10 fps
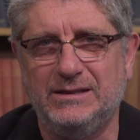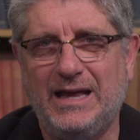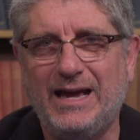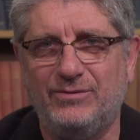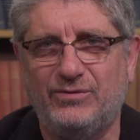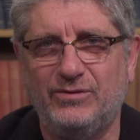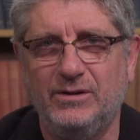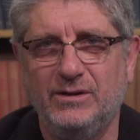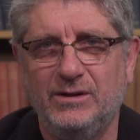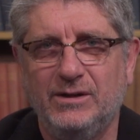life,
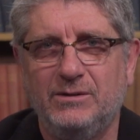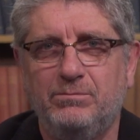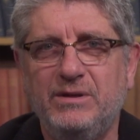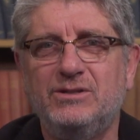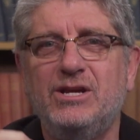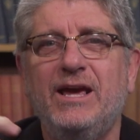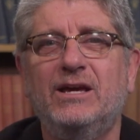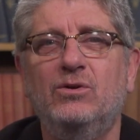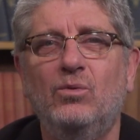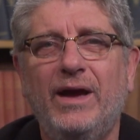being
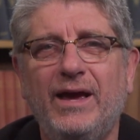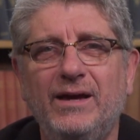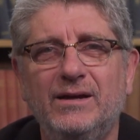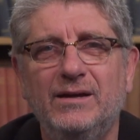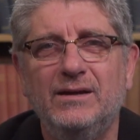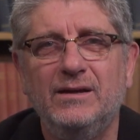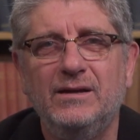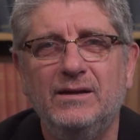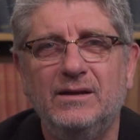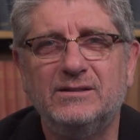taken away
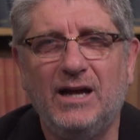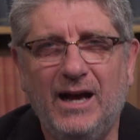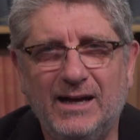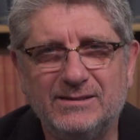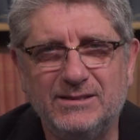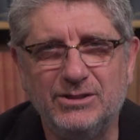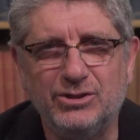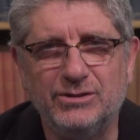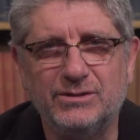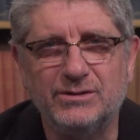as
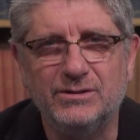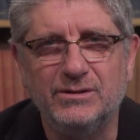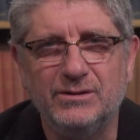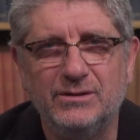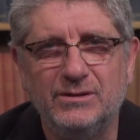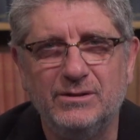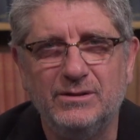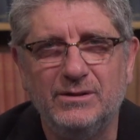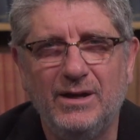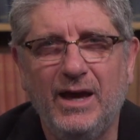hostages,
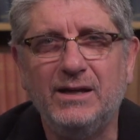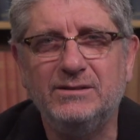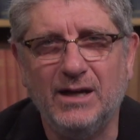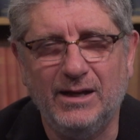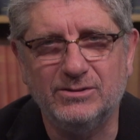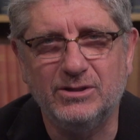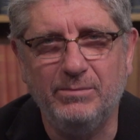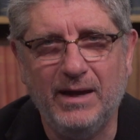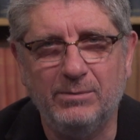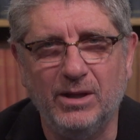exiles to
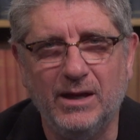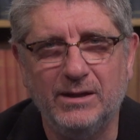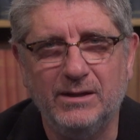Babylon,